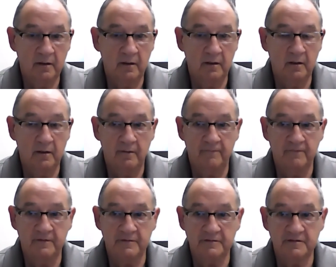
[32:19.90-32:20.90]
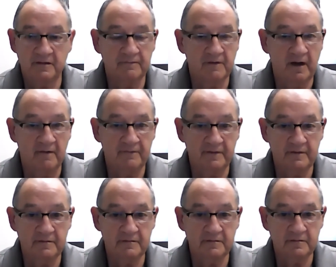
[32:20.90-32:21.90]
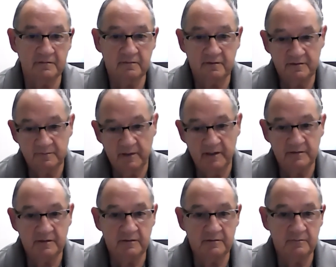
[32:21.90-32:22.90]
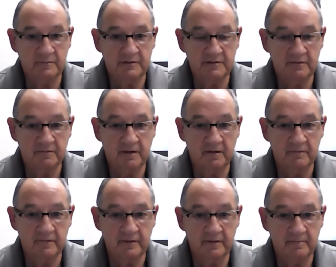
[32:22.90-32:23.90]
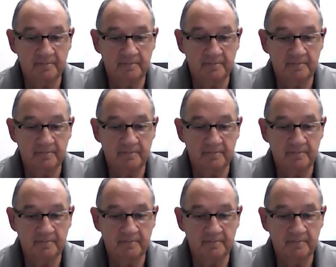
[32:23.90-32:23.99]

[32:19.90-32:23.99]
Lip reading: If it's self-confidence, it is my intent to be self-confident.